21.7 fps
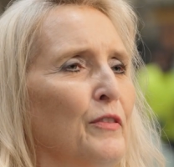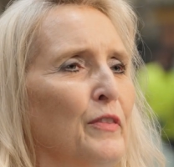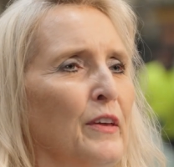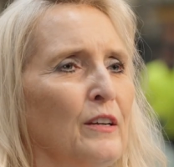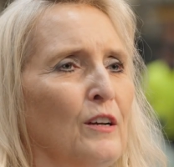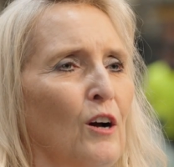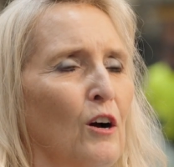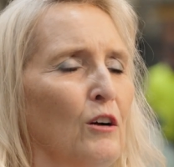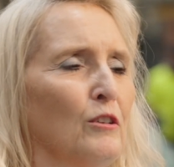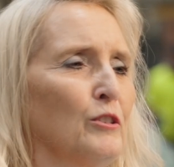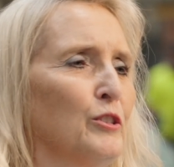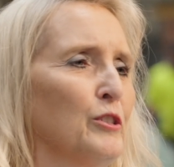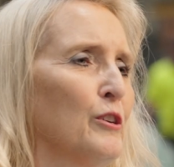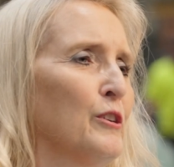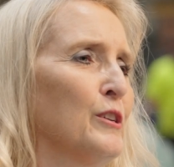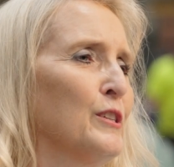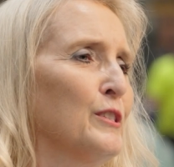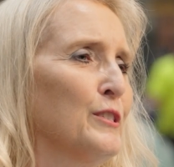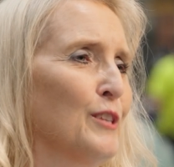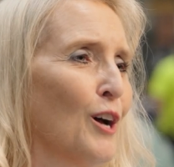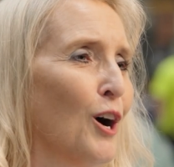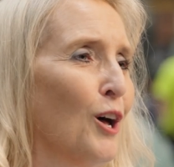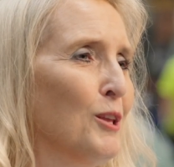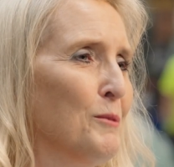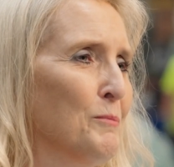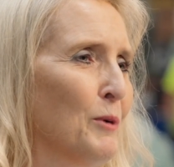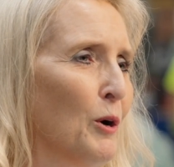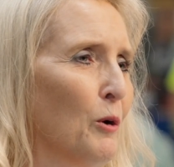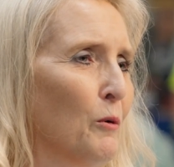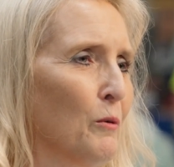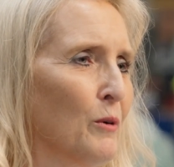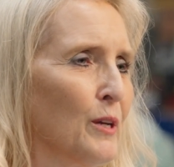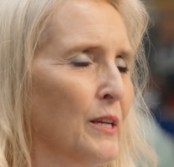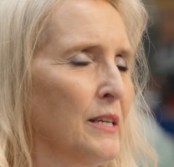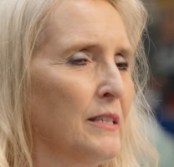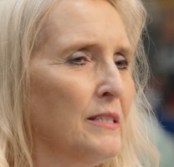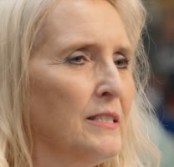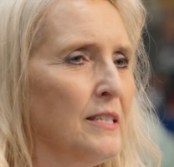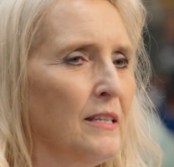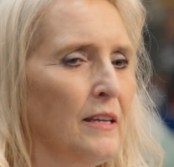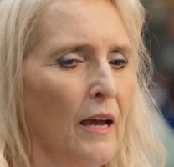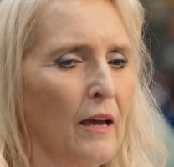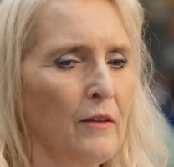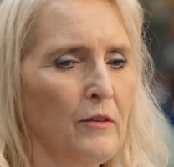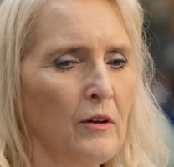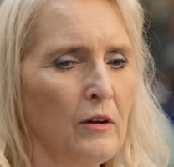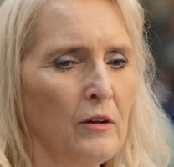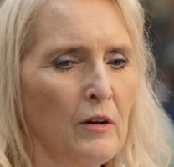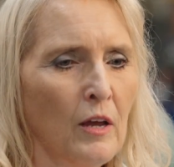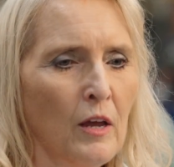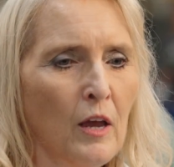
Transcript: The culture is all about working together.